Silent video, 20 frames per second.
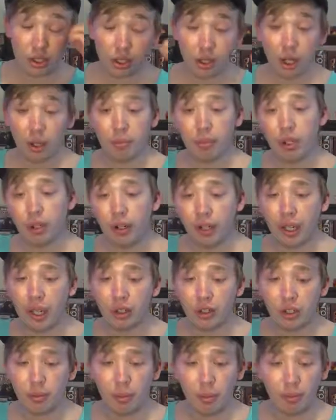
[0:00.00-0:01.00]
I'm turning
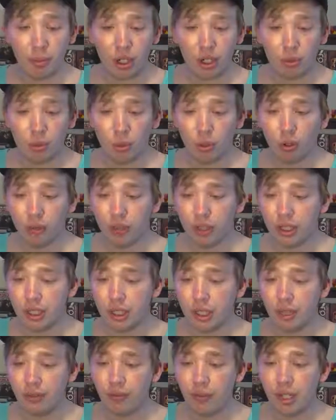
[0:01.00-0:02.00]
out to be much more of a
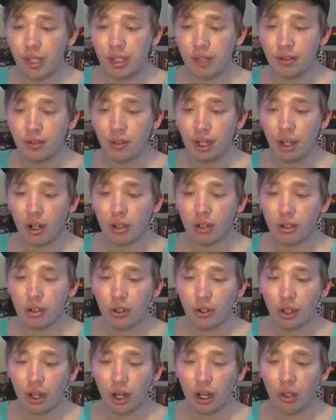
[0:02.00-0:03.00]
defensive
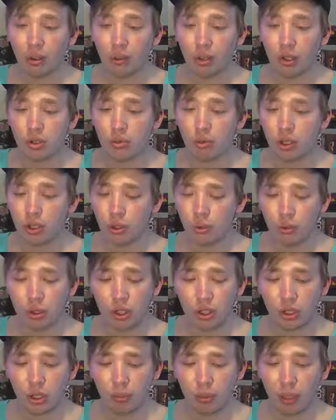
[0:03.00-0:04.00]
character than I was
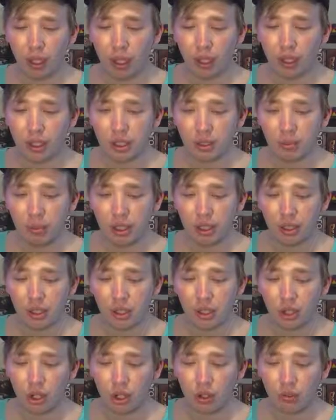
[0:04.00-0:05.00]
originally planning to be at the
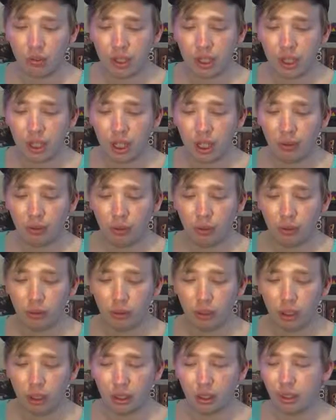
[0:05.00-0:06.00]
start of this level.
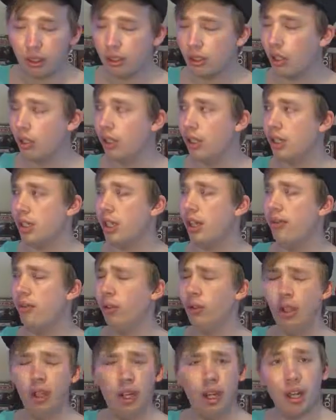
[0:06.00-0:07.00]
At the start of this
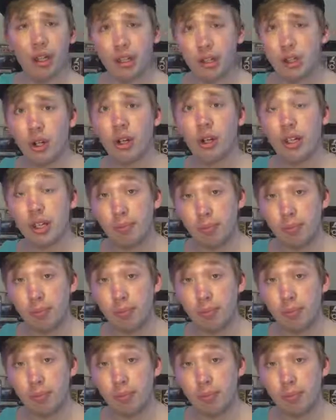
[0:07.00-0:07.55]
level, at the start of this